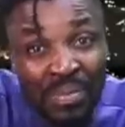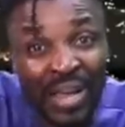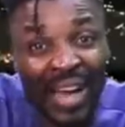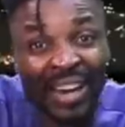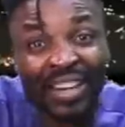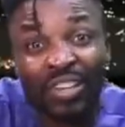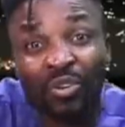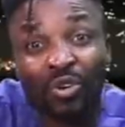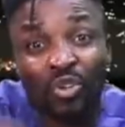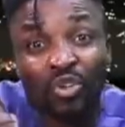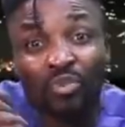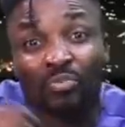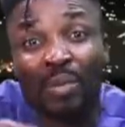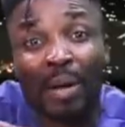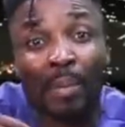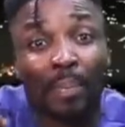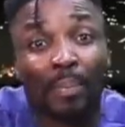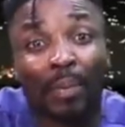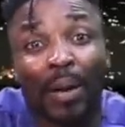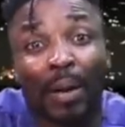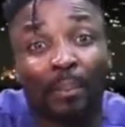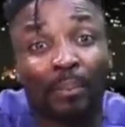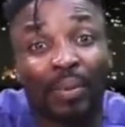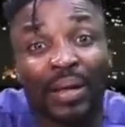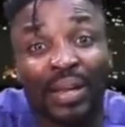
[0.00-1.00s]
I go to my
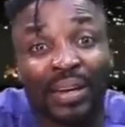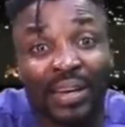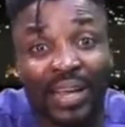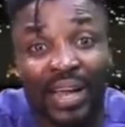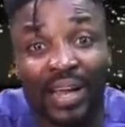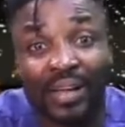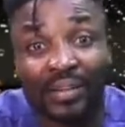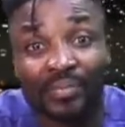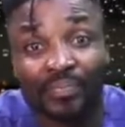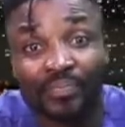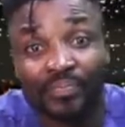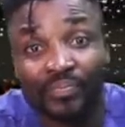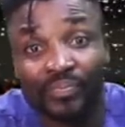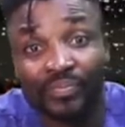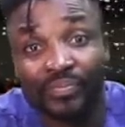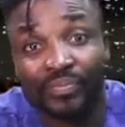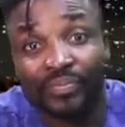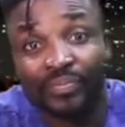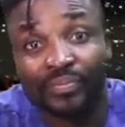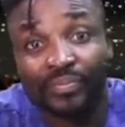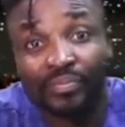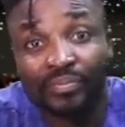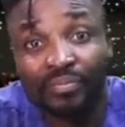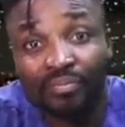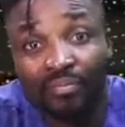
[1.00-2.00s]
barberia.
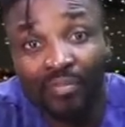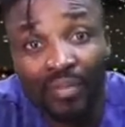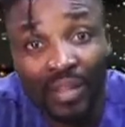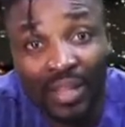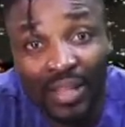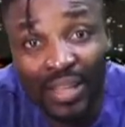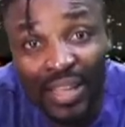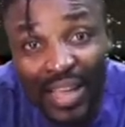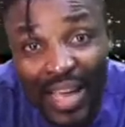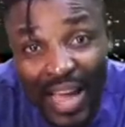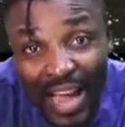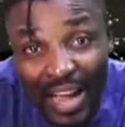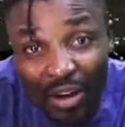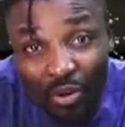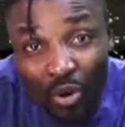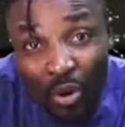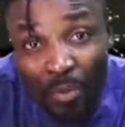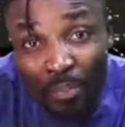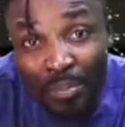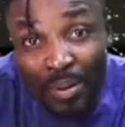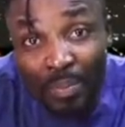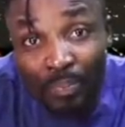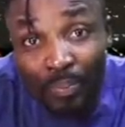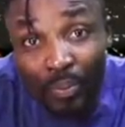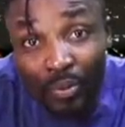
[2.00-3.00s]
I go
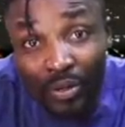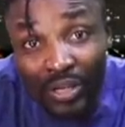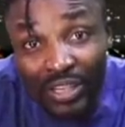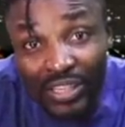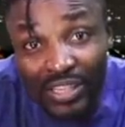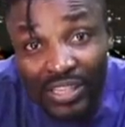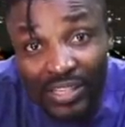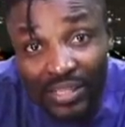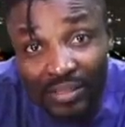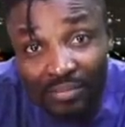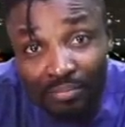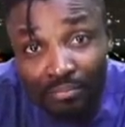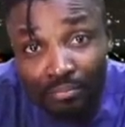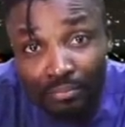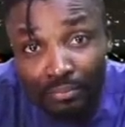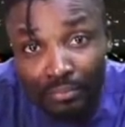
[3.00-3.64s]
meet police.